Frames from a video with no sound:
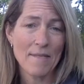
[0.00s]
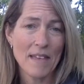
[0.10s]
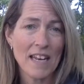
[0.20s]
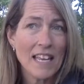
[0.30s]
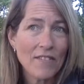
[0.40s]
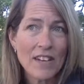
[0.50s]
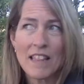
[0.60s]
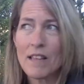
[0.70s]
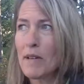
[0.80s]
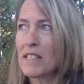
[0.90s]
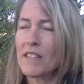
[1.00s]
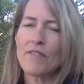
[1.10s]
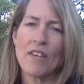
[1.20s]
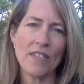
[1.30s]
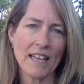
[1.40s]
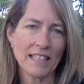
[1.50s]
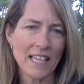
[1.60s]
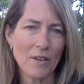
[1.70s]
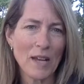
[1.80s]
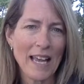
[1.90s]
that even in the midst of the things
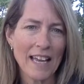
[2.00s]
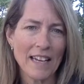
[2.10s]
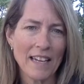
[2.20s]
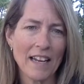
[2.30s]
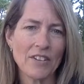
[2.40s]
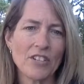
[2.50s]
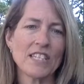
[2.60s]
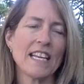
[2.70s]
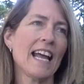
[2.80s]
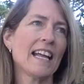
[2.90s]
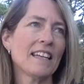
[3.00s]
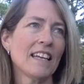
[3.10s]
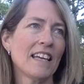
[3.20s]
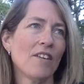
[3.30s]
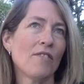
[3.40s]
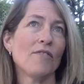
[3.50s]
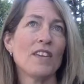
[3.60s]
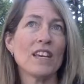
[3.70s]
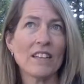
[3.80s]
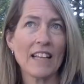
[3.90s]
that we cannot understand,
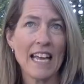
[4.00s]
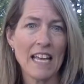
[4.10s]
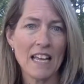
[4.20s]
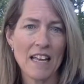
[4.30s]
feeling